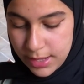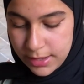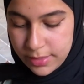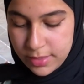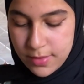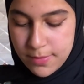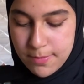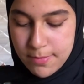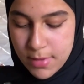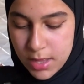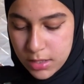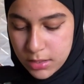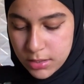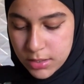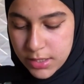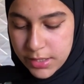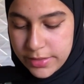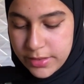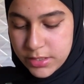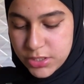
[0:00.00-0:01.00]
the milk
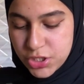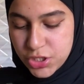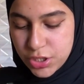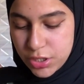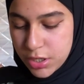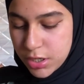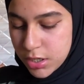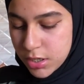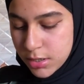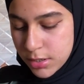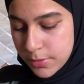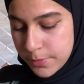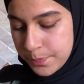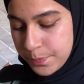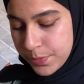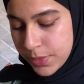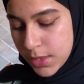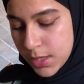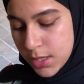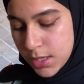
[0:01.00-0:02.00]
and the sugar,
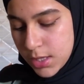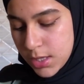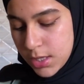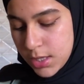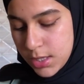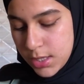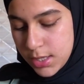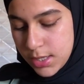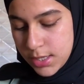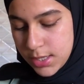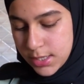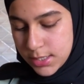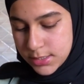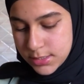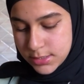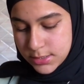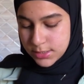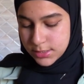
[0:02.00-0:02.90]
and